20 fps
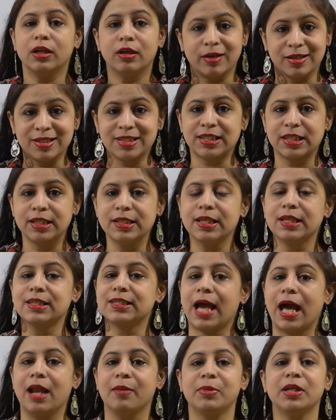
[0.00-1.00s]

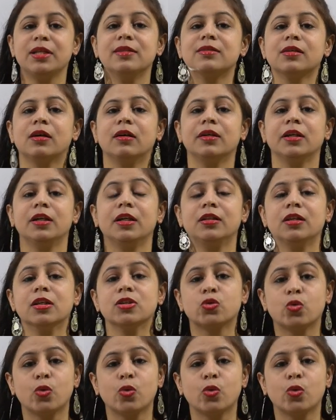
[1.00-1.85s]
resistances can be inserted in the